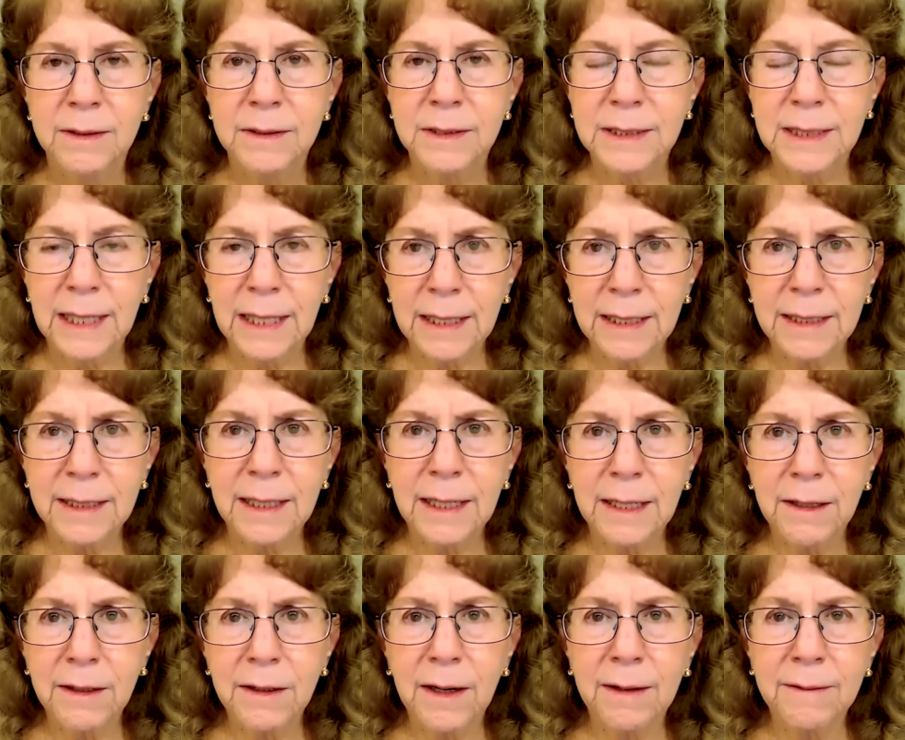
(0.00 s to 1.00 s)
Take
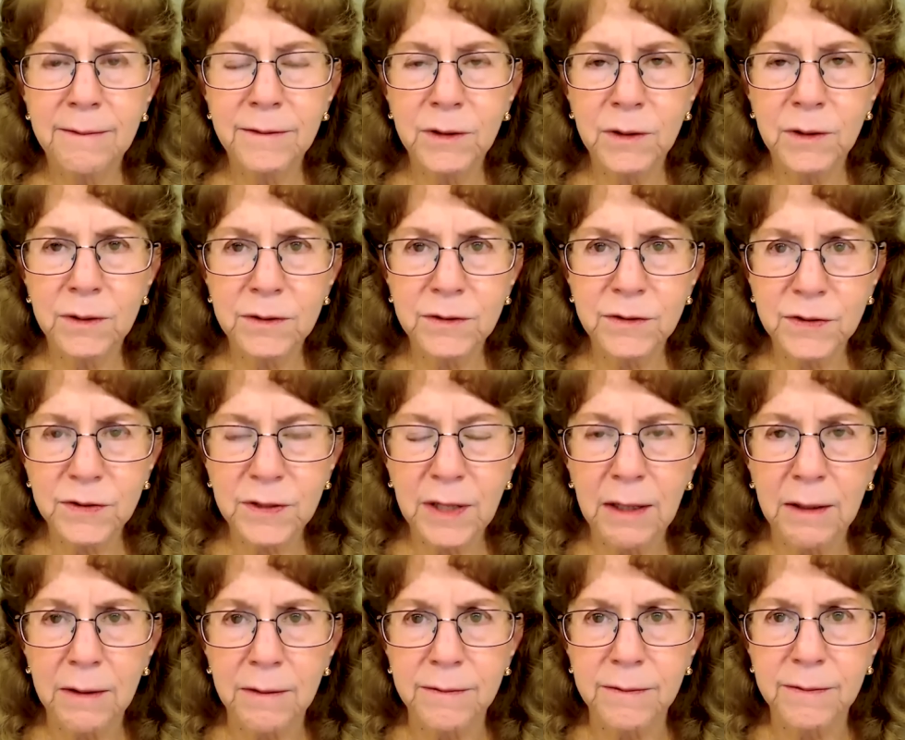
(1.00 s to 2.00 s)
care of
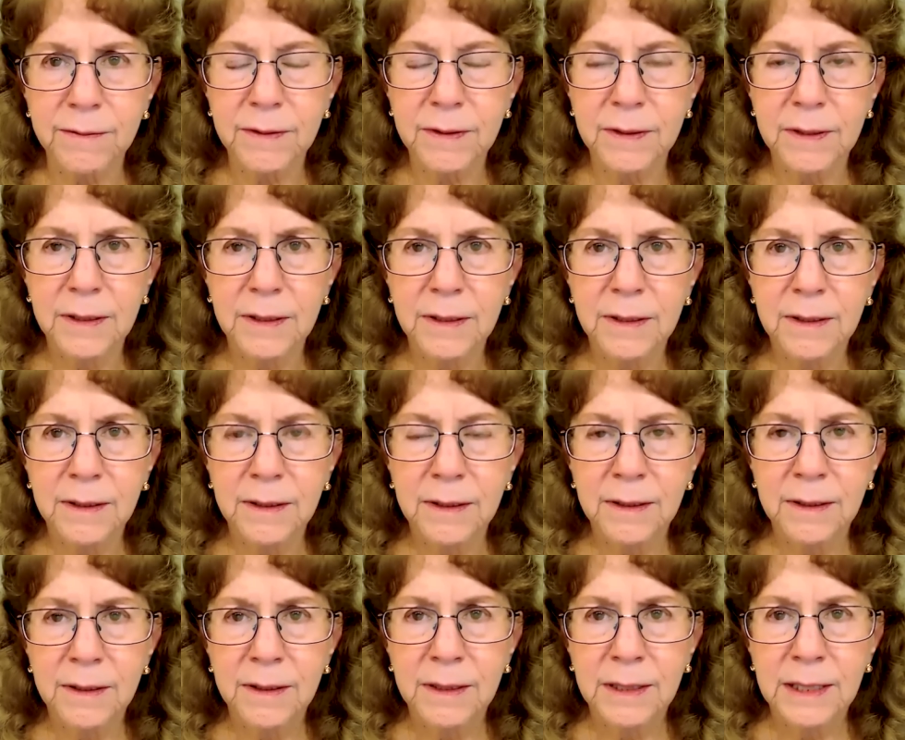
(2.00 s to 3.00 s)
yourself,
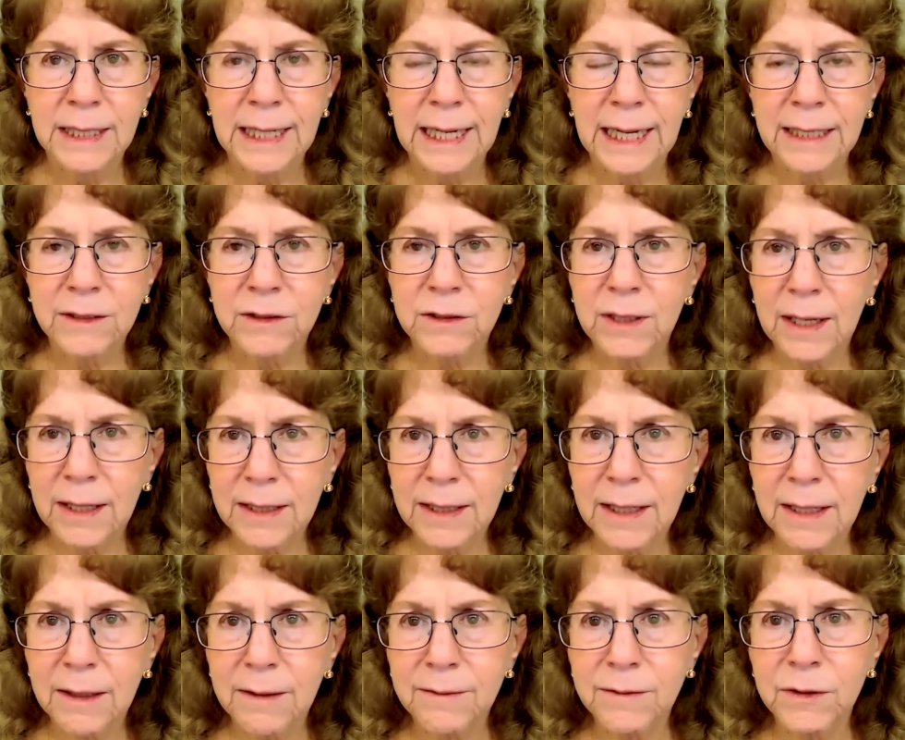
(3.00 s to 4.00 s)
and take
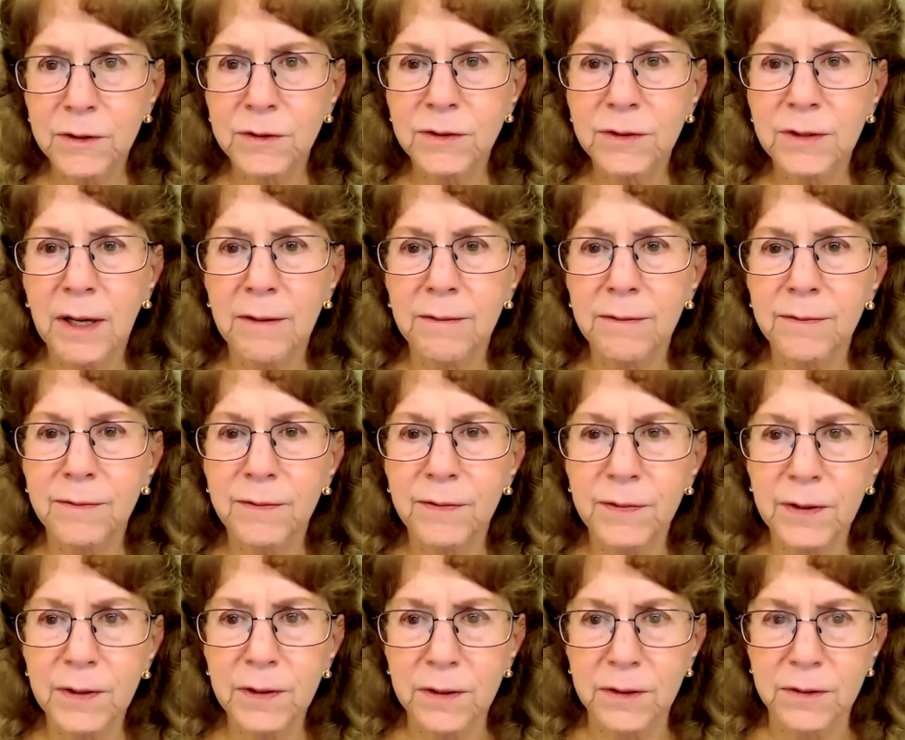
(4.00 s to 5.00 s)
care of yourself
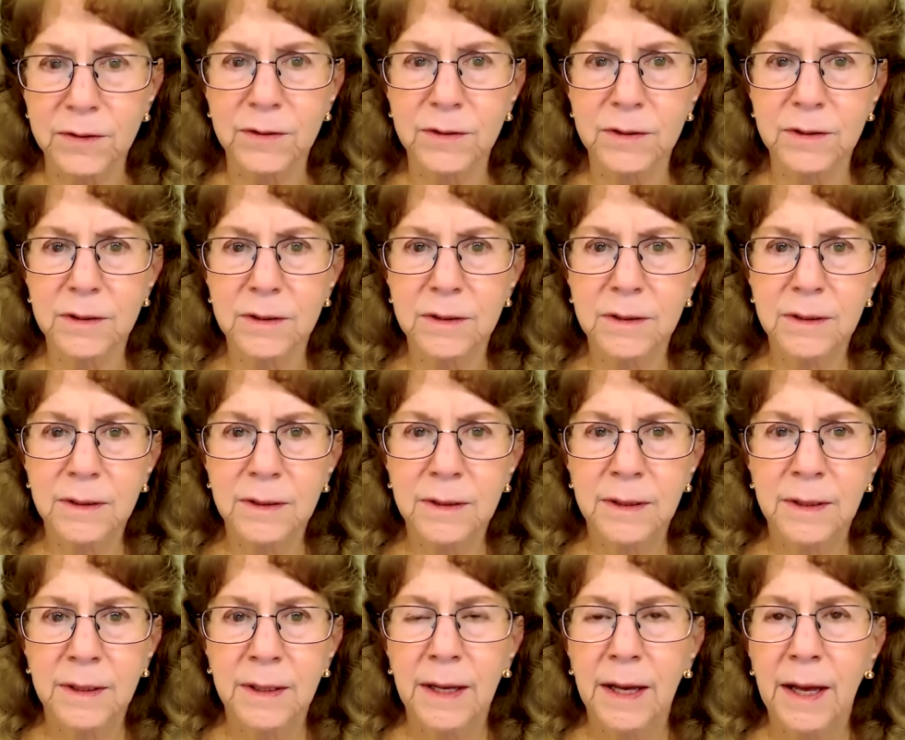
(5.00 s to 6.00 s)
first.
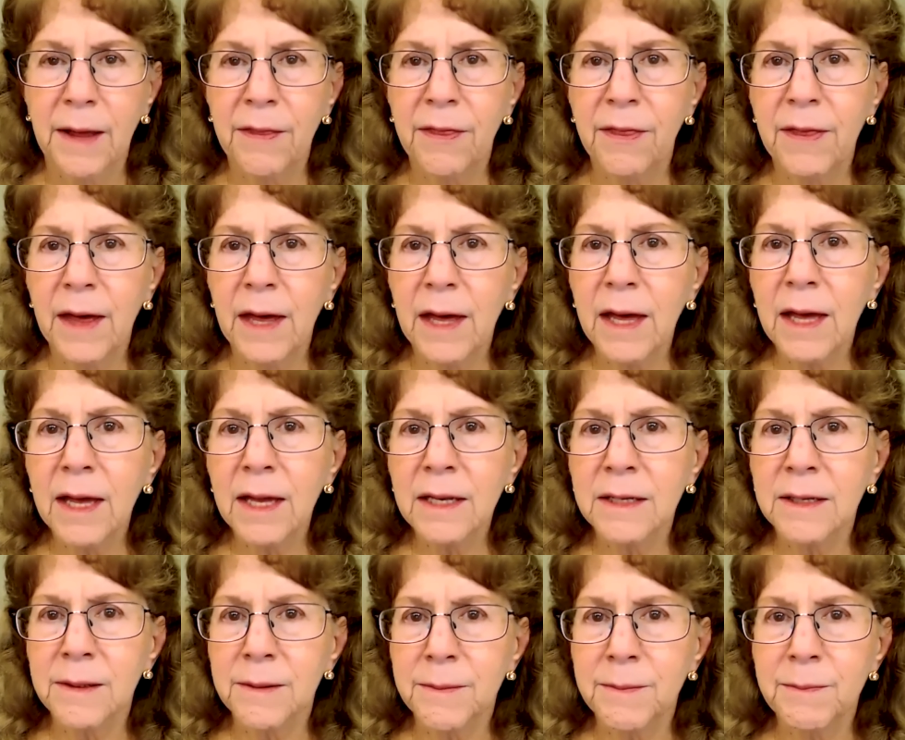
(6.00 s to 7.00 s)
And
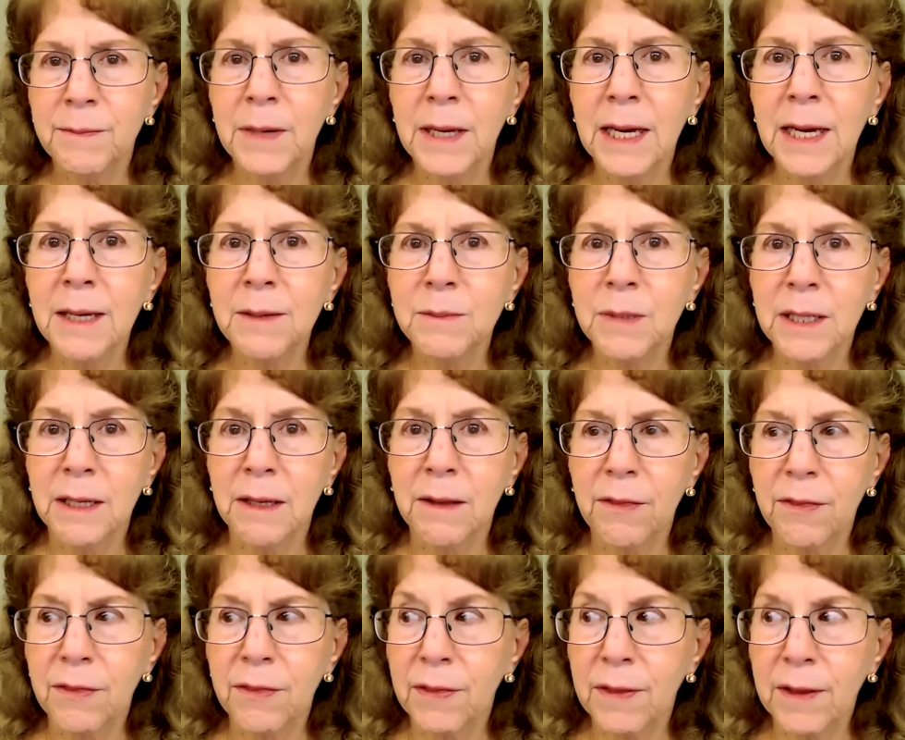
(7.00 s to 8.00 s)
then
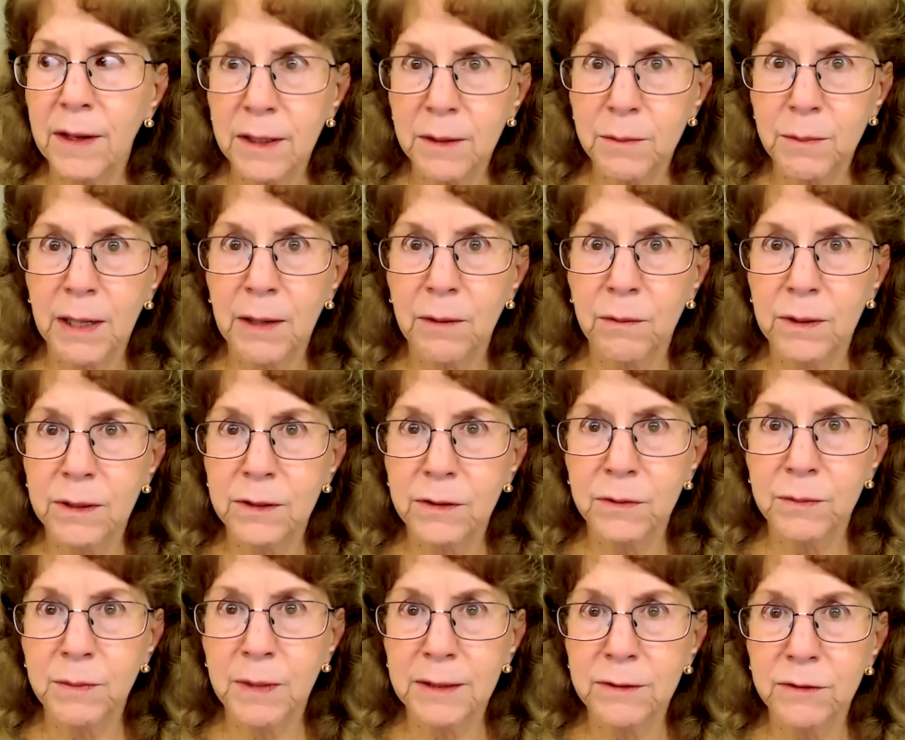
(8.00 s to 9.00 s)
maybe think about what
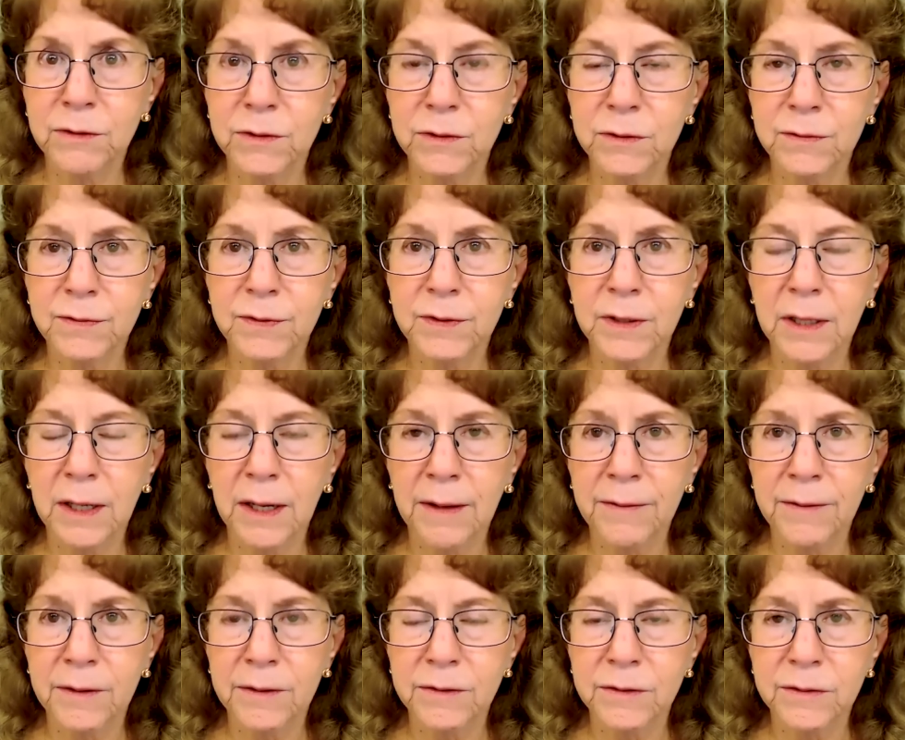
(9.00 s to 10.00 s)
you might do for
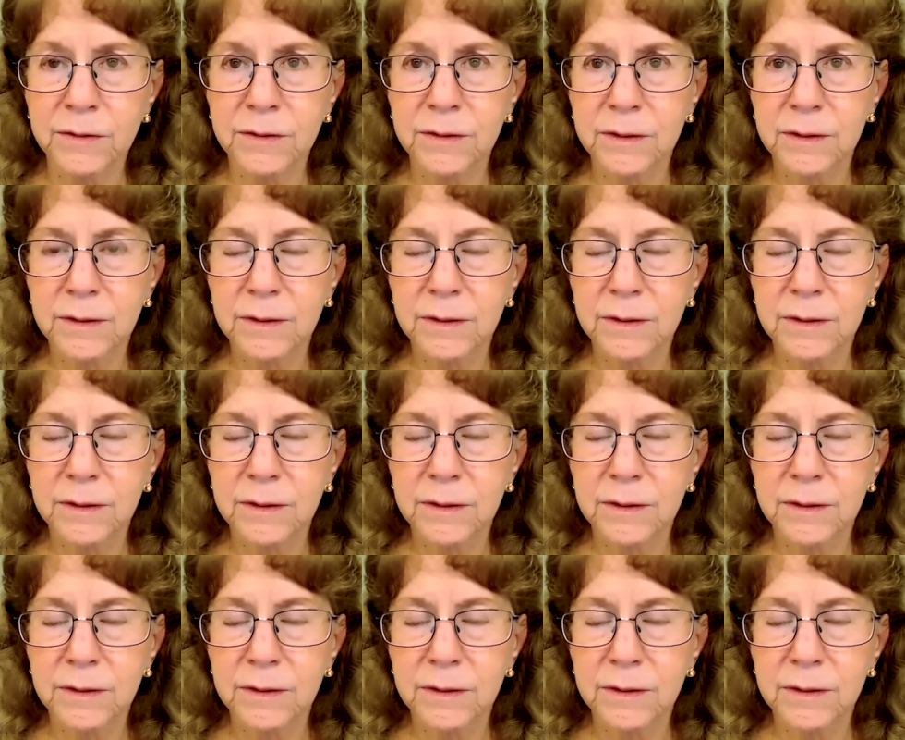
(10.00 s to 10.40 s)
others.